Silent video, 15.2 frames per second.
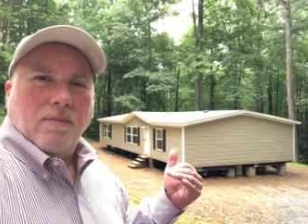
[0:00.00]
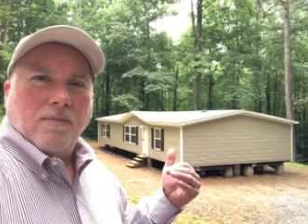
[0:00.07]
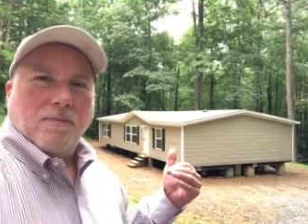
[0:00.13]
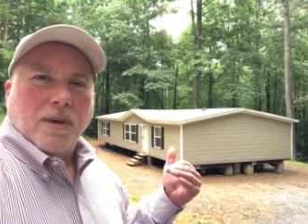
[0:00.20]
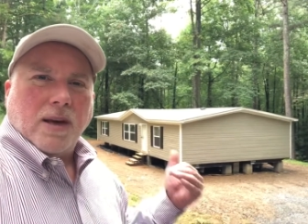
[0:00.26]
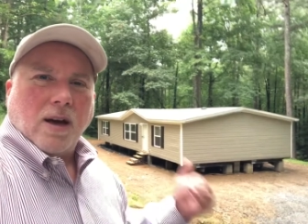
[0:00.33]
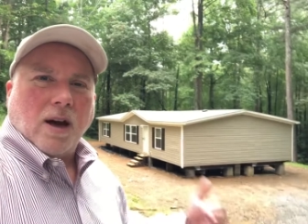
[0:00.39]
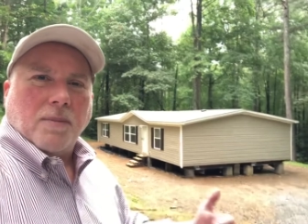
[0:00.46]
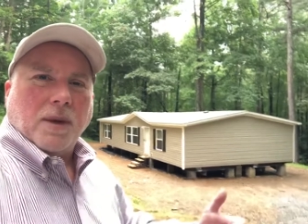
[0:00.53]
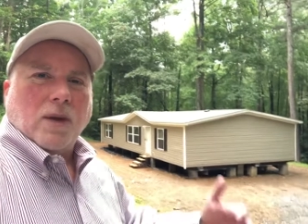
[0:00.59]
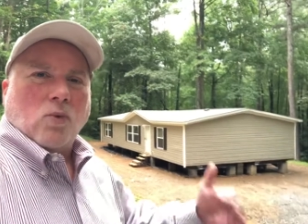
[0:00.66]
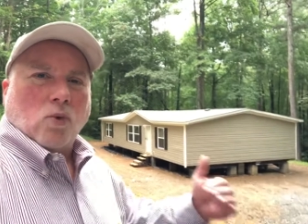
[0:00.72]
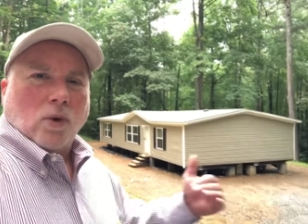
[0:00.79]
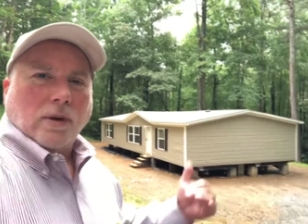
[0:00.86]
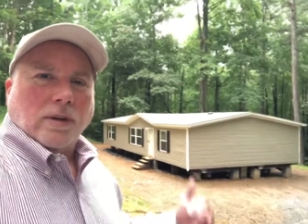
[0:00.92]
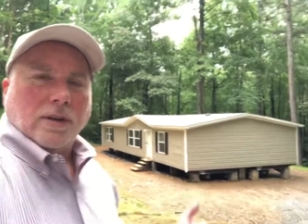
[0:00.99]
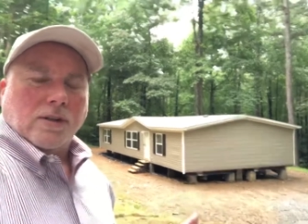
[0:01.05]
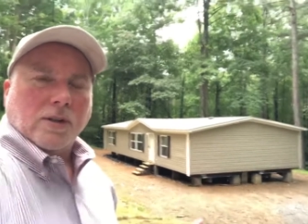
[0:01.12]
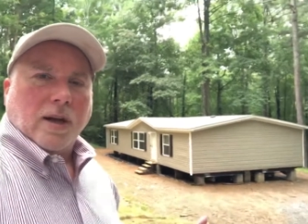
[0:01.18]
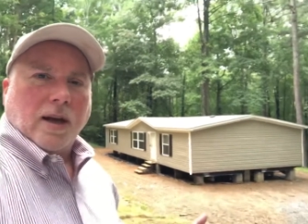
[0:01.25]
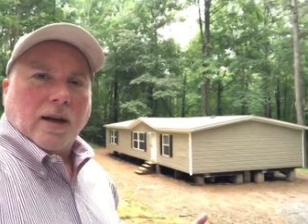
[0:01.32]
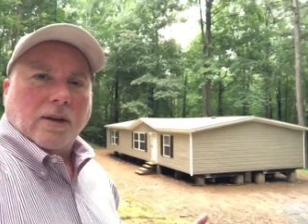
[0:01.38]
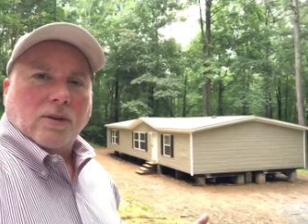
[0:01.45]
becoming real
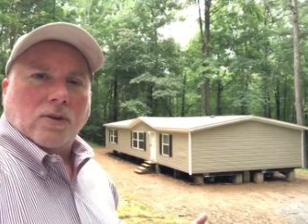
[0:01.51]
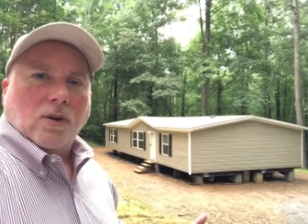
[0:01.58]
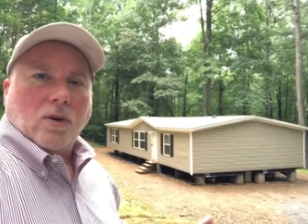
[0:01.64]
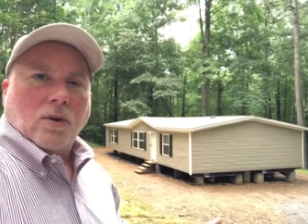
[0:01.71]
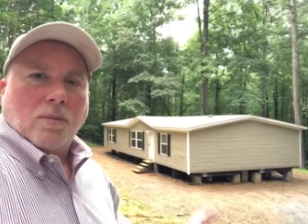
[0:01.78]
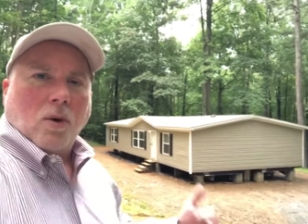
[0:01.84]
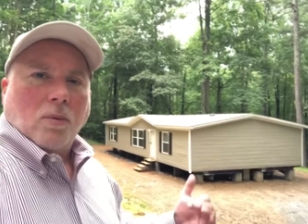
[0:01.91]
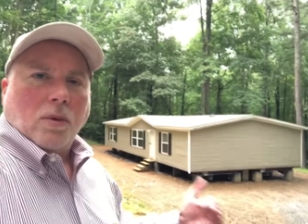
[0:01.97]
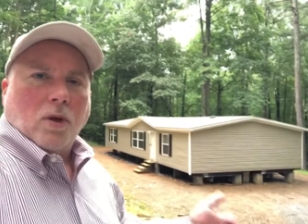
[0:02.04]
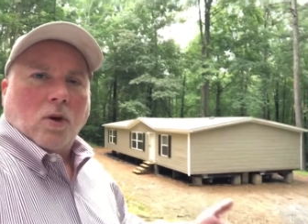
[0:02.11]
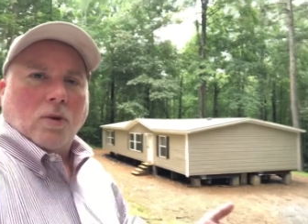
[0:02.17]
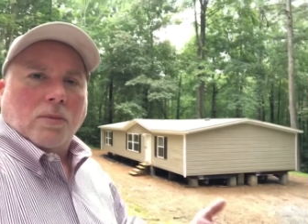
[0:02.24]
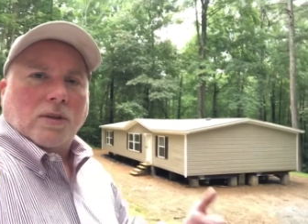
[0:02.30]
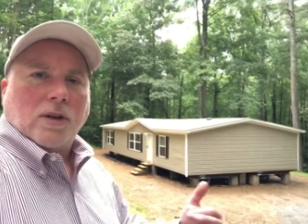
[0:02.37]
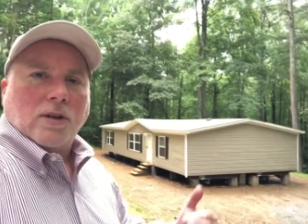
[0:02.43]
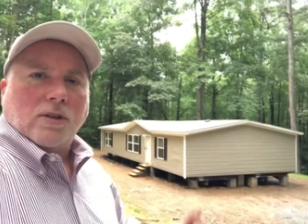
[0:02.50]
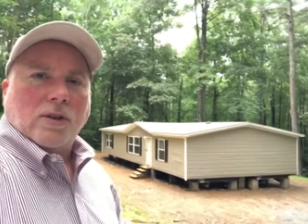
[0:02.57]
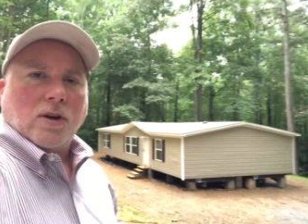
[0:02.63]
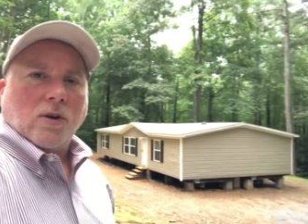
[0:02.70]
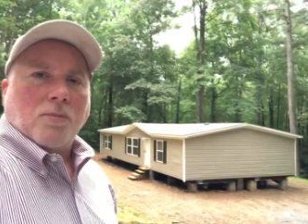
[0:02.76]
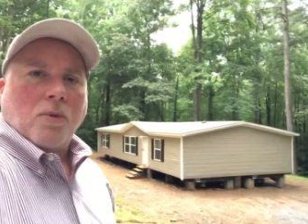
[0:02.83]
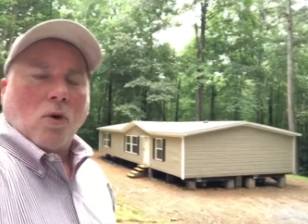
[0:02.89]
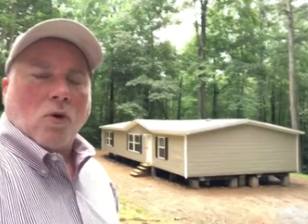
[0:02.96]
estate. So a mobile home is
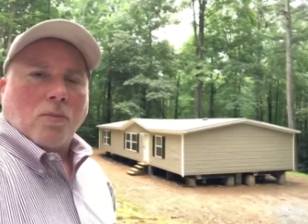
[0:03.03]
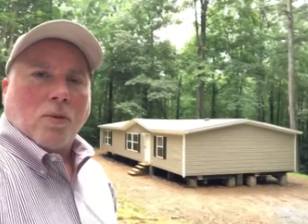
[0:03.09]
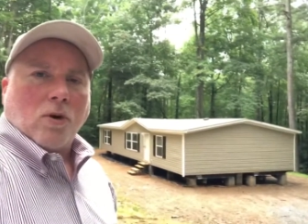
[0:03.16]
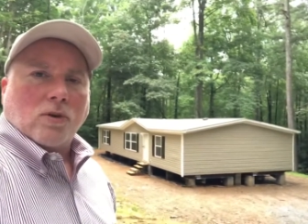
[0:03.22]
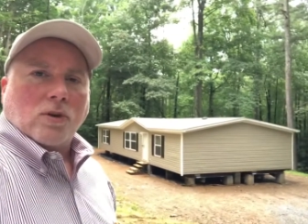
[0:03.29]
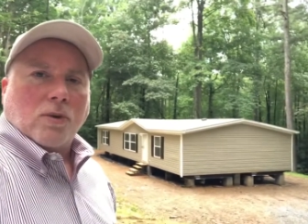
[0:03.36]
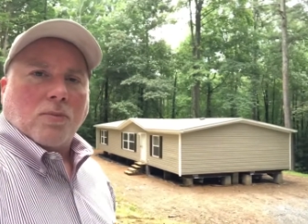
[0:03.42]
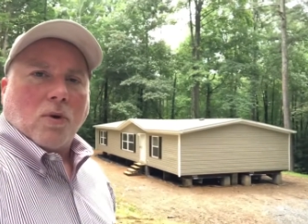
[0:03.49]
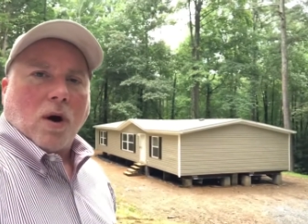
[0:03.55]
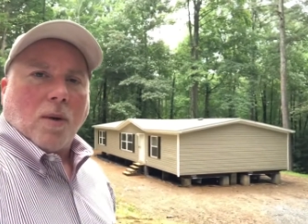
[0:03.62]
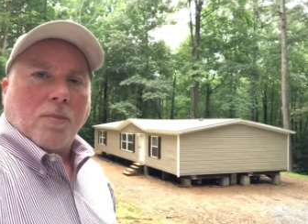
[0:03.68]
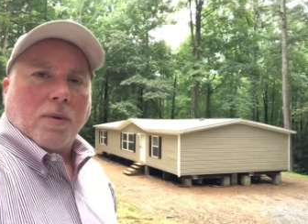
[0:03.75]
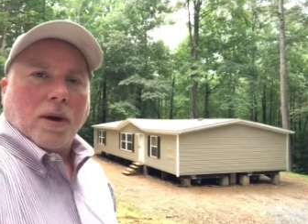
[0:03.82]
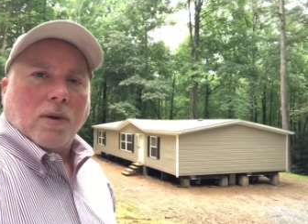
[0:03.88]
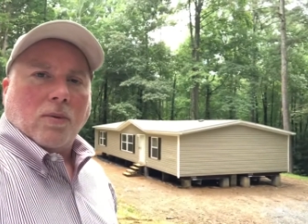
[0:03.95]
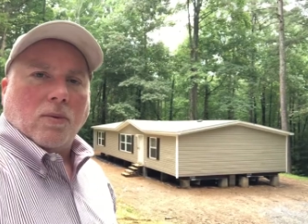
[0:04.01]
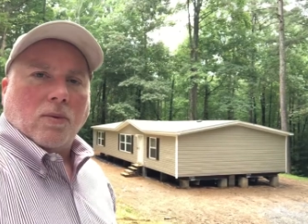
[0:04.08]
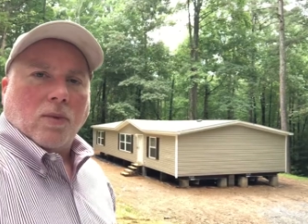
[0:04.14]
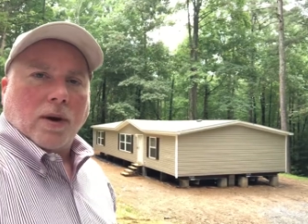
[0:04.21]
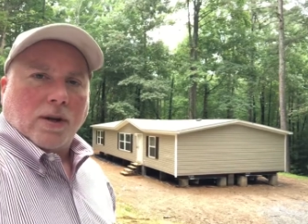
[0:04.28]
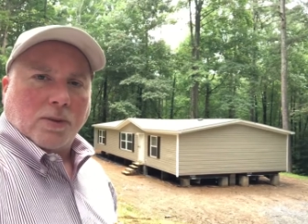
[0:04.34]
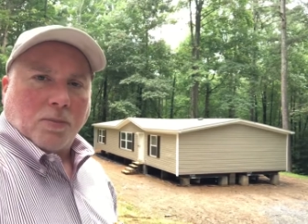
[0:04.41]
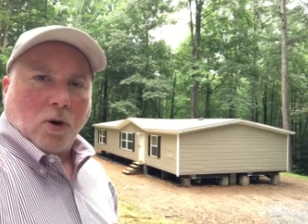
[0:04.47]
considered per personal property
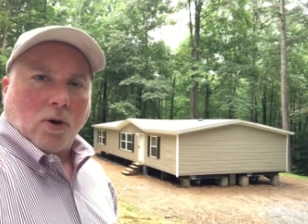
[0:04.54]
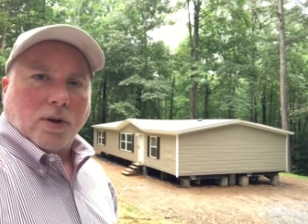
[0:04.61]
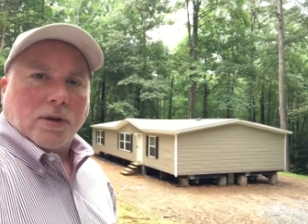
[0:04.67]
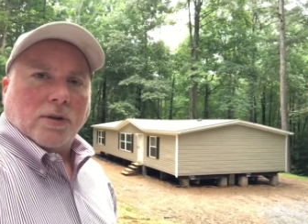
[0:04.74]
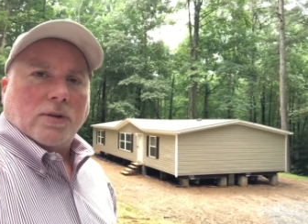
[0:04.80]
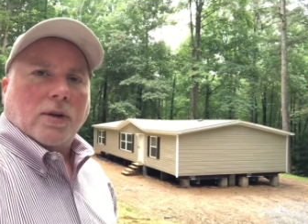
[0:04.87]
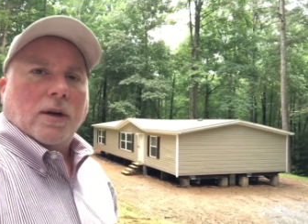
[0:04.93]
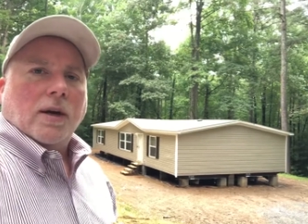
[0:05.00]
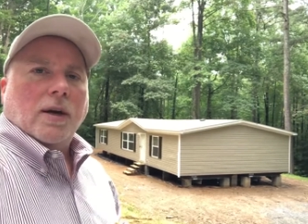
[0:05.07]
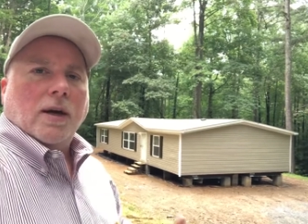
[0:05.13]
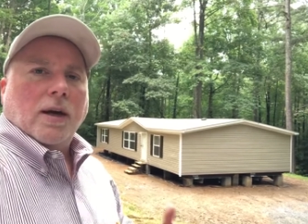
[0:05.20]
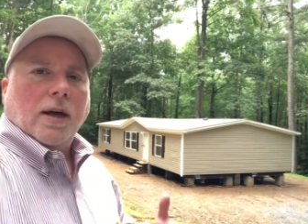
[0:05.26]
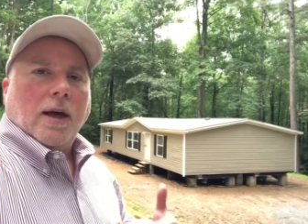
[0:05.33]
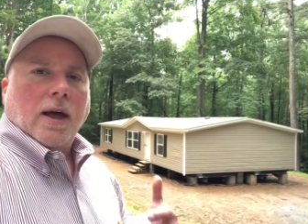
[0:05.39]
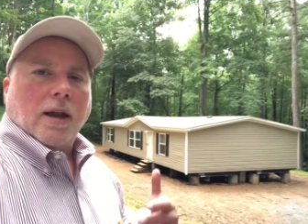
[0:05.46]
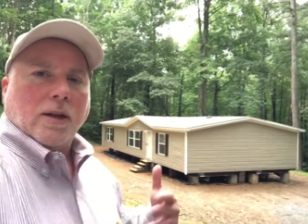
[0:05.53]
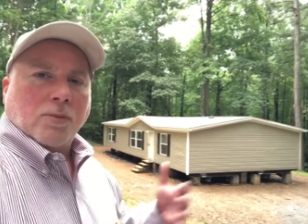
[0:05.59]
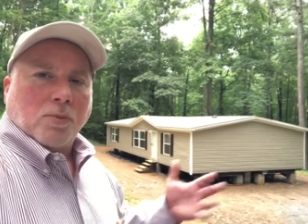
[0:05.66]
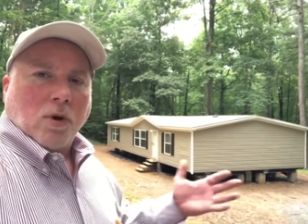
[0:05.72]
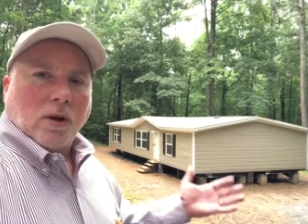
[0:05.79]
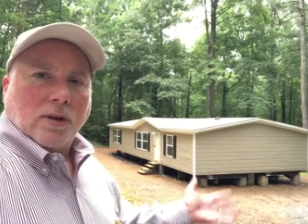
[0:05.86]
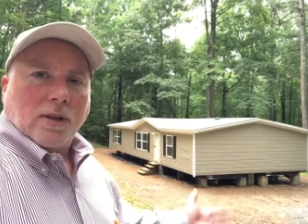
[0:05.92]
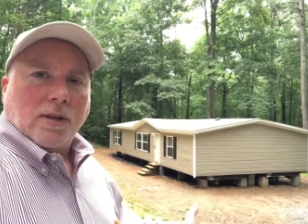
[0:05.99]
when it's purchased and it's
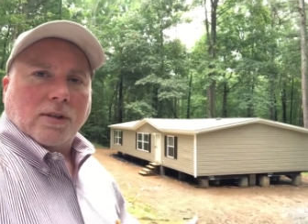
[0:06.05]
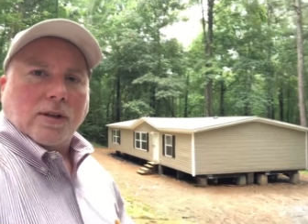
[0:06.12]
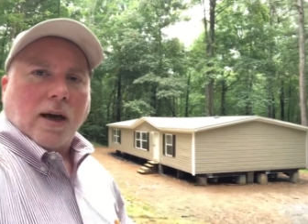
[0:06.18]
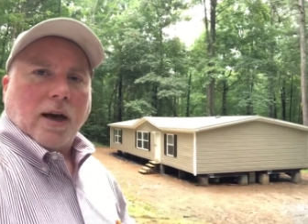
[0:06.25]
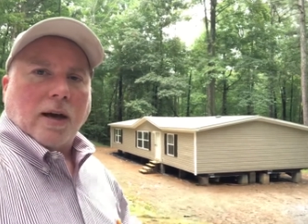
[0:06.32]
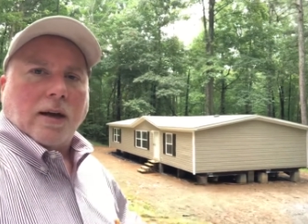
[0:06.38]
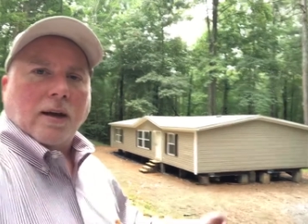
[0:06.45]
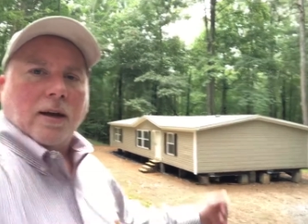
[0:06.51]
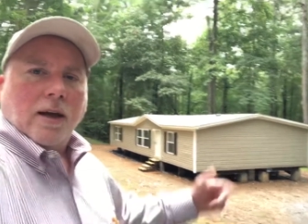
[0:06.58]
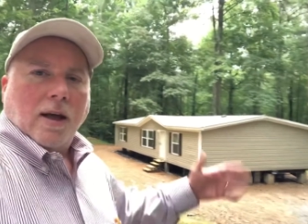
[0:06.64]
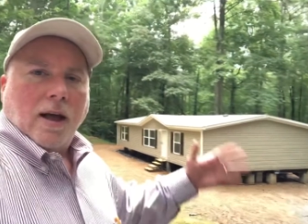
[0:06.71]
brought to the site.